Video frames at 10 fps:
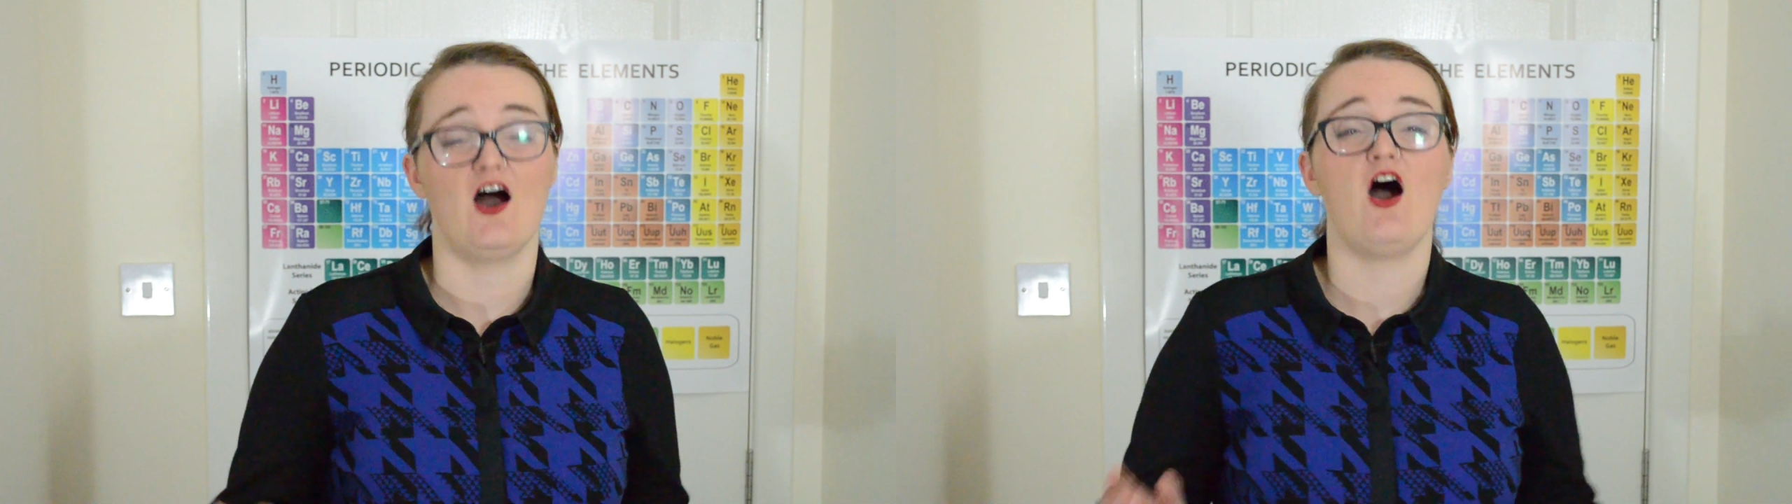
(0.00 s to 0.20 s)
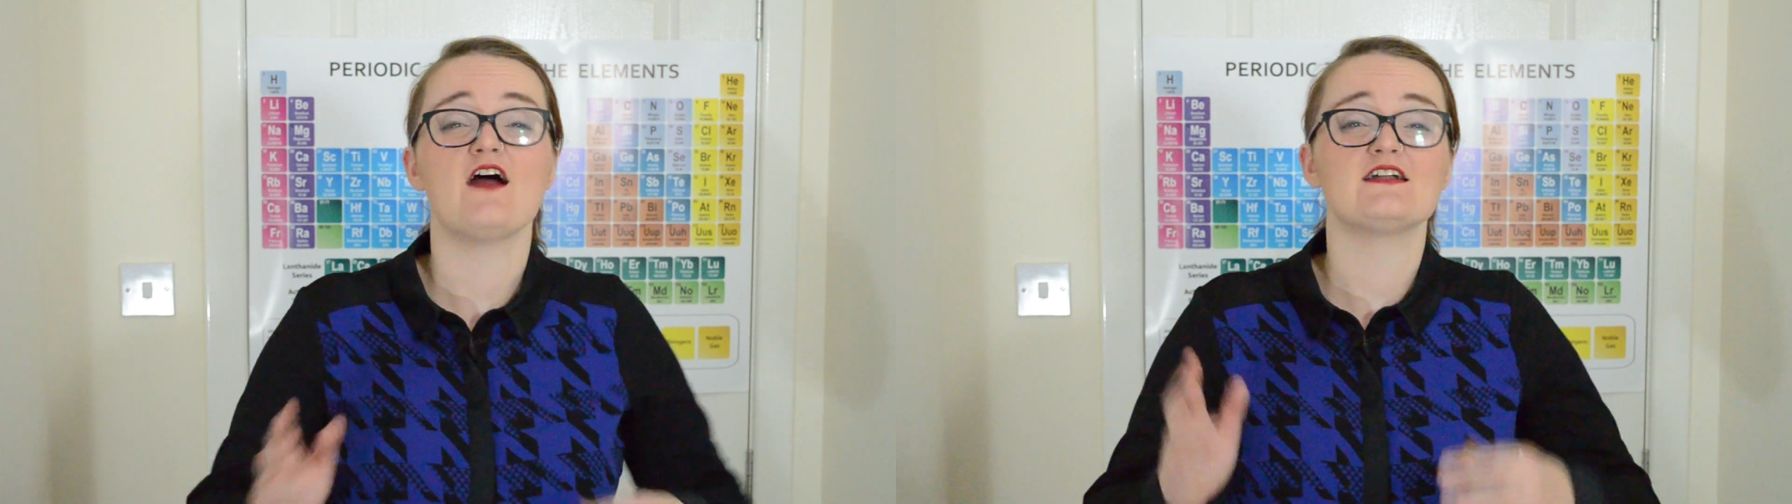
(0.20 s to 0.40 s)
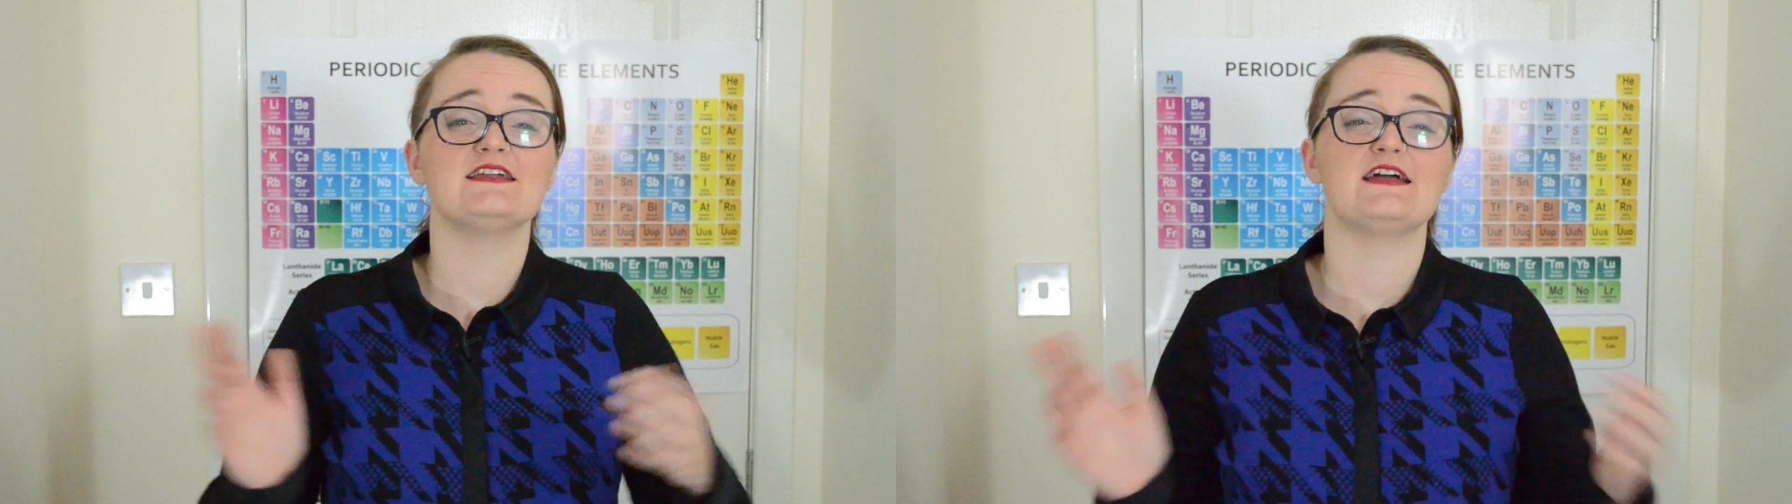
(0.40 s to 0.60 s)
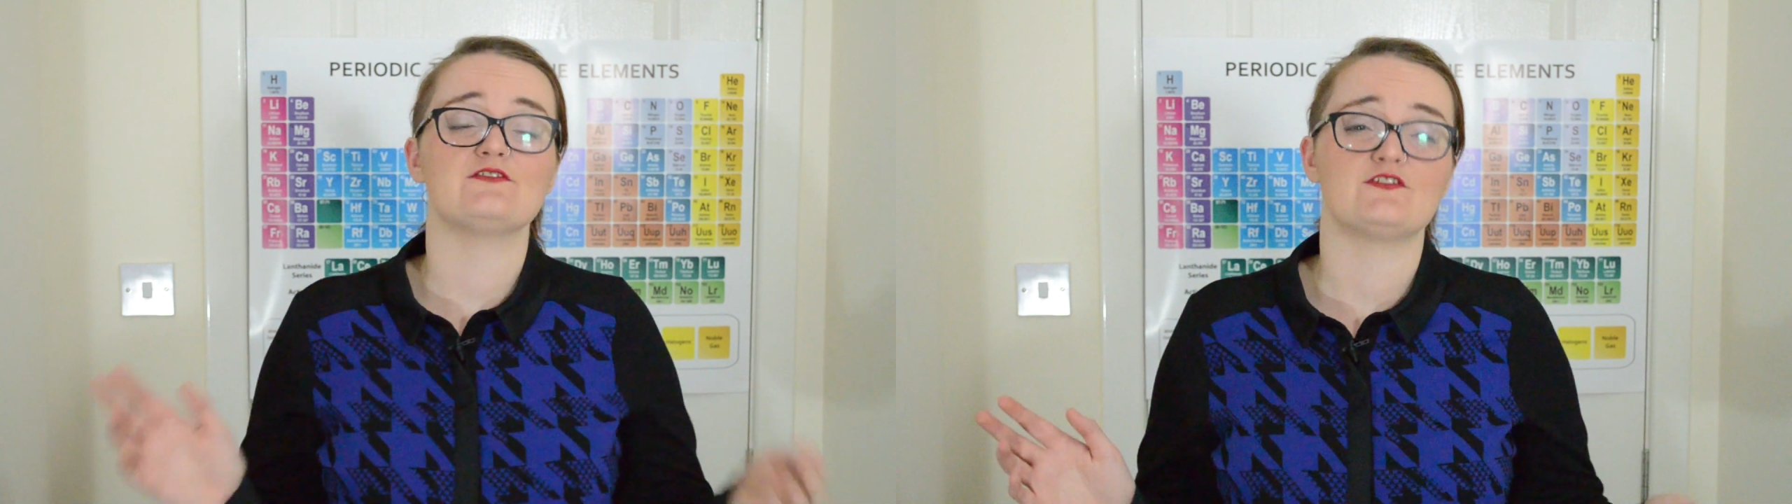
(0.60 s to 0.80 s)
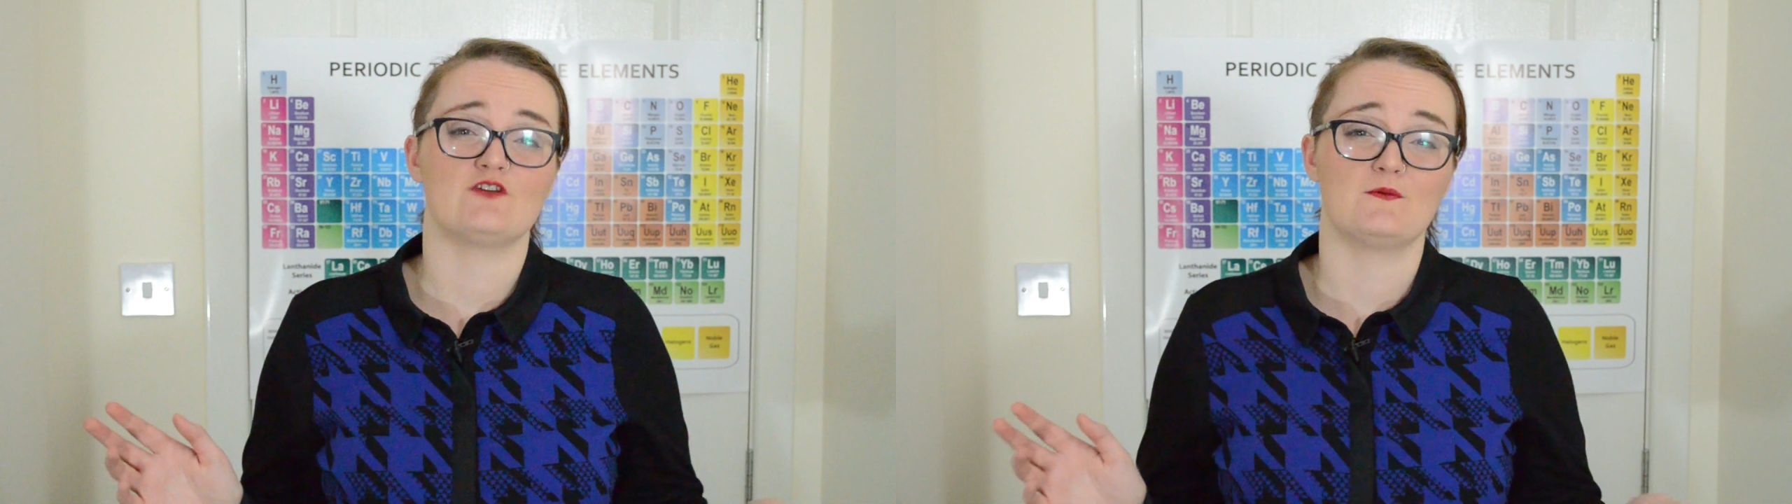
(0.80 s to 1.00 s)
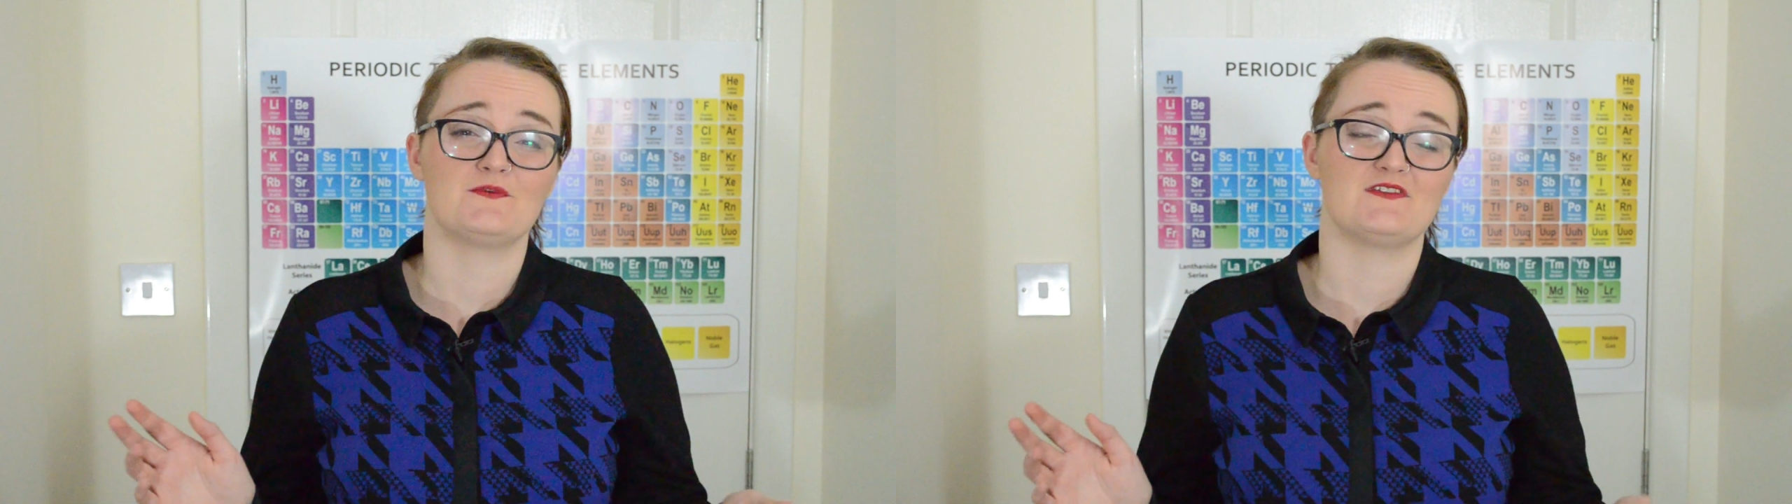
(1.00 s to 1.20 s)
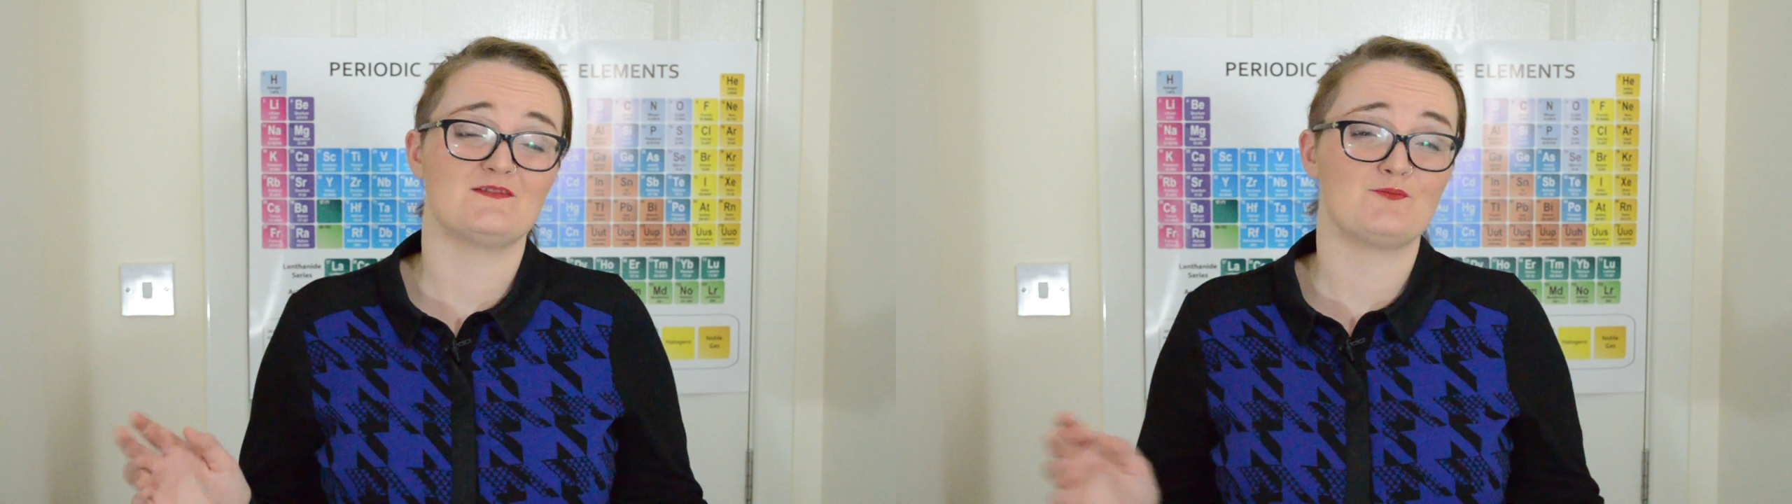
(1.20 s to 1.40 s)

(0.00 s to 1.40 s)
hardly ever stops does